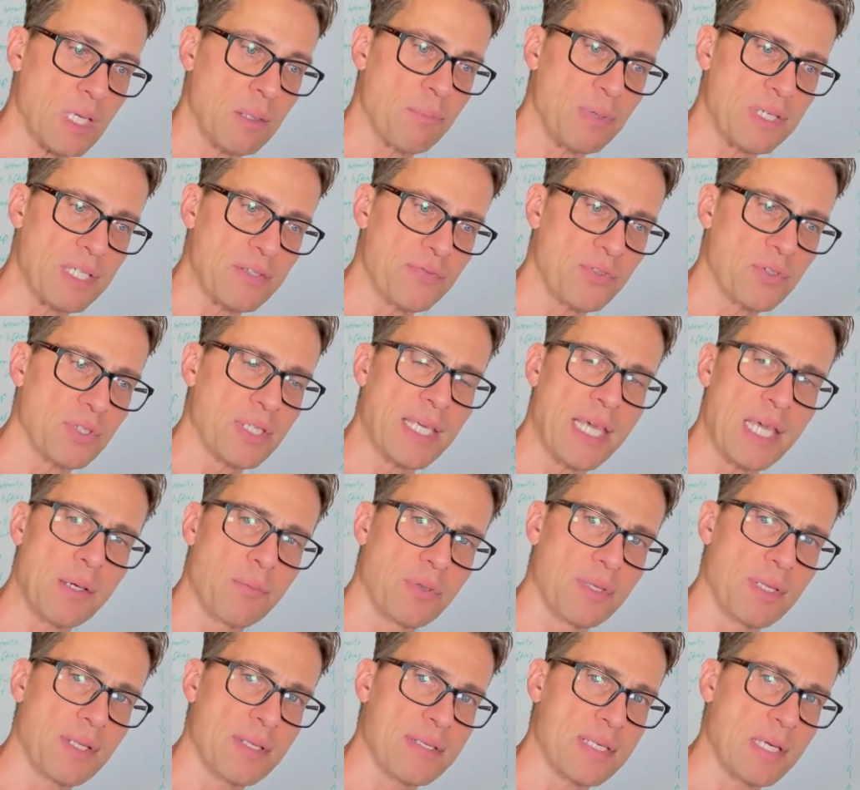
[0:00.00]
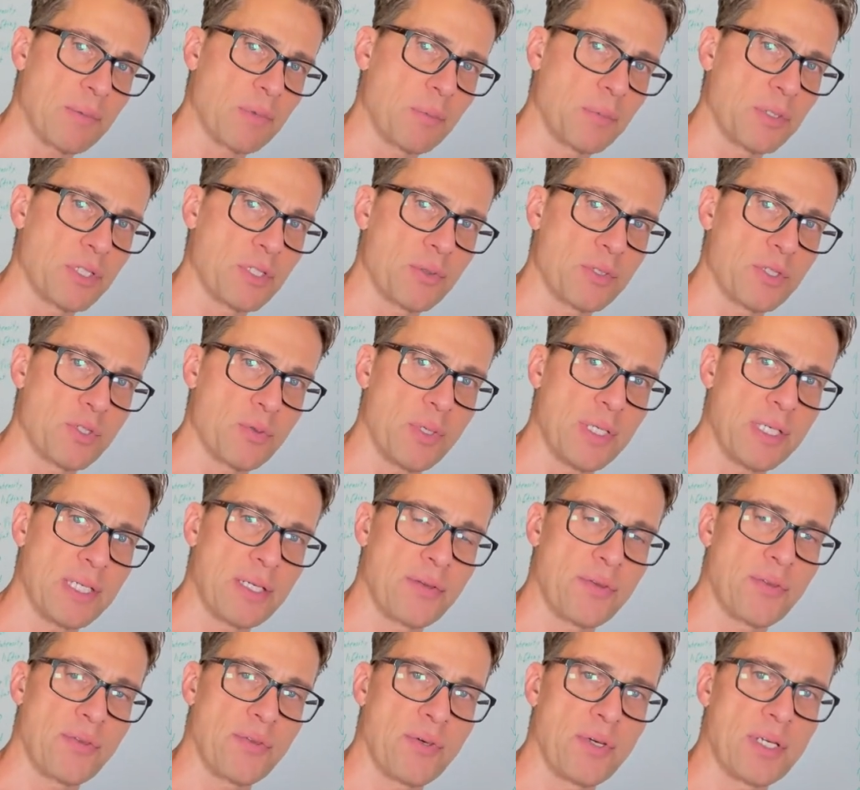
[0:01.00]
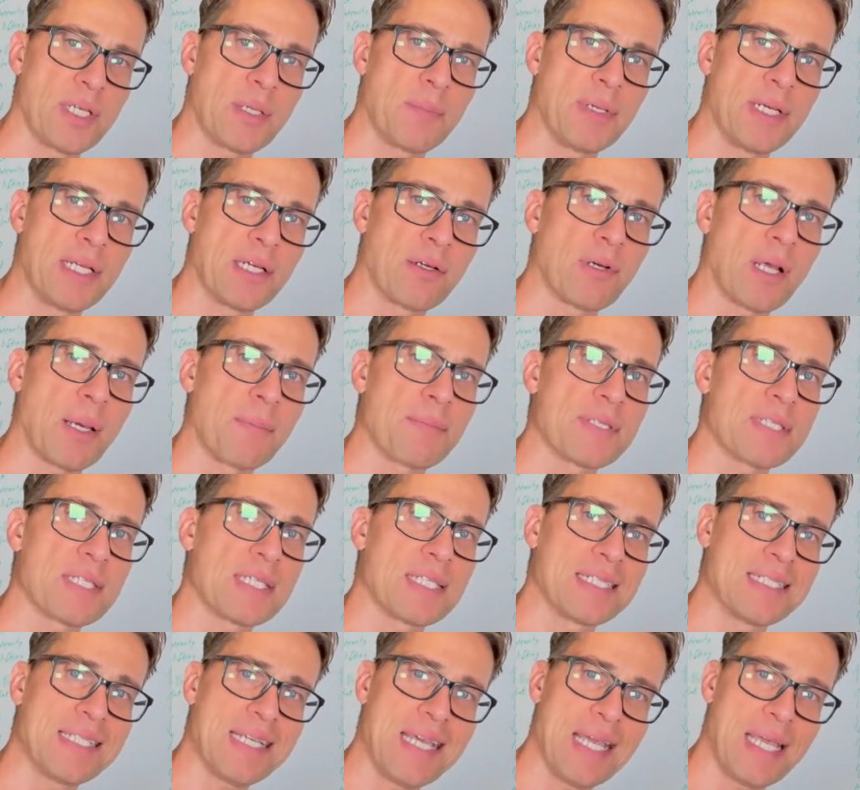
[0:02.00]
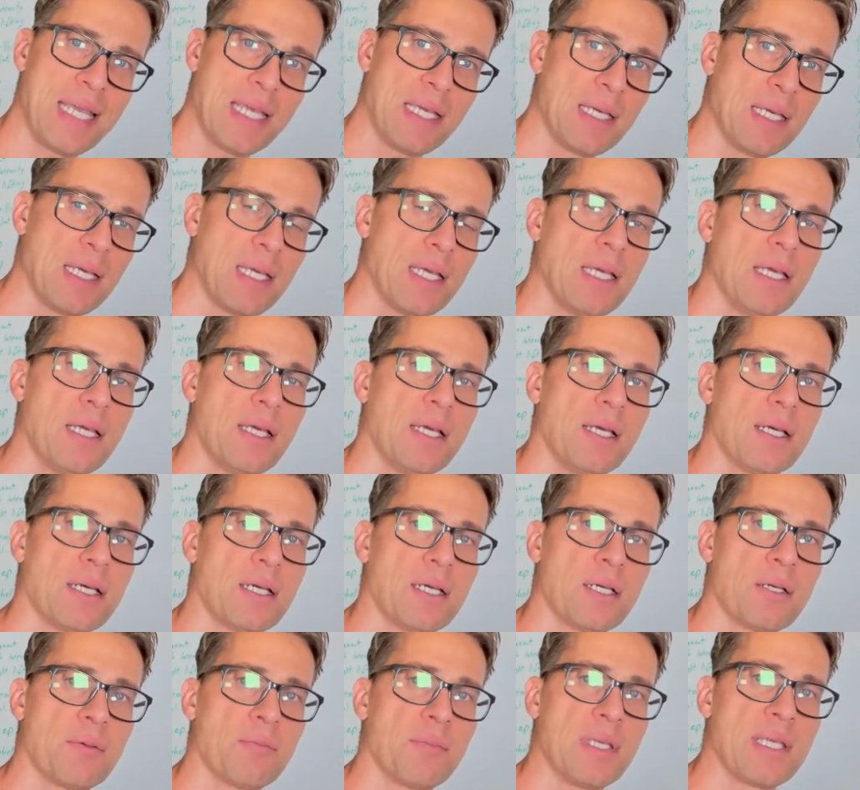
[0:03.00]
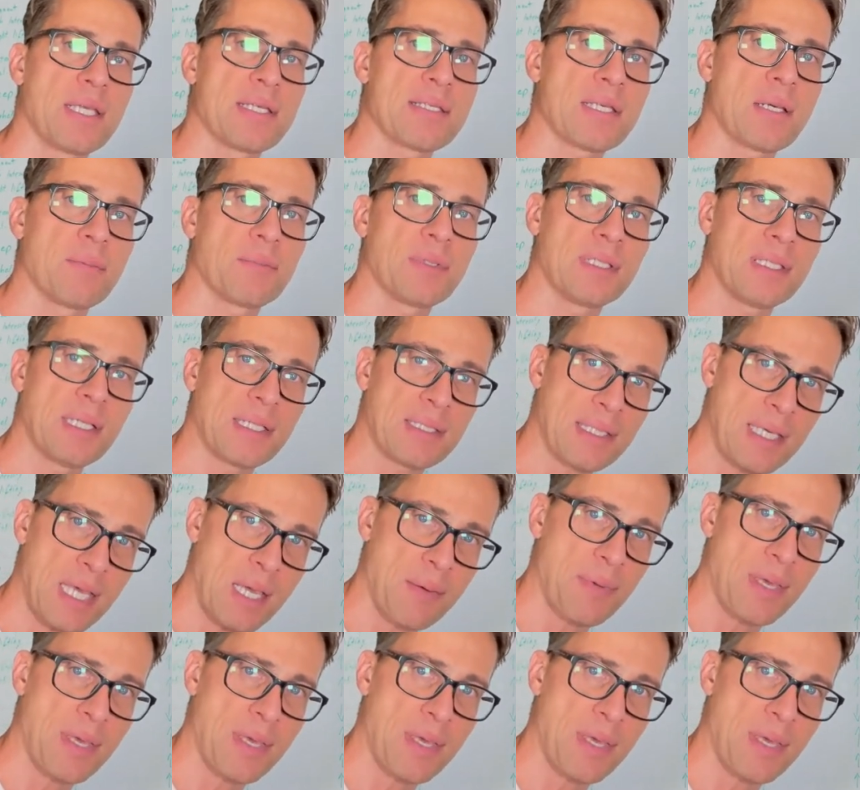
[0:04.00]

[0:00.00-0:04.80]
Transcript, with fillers: But if you're okay with it, somewhere between 20 and 30 milligrams a day um, is something that can be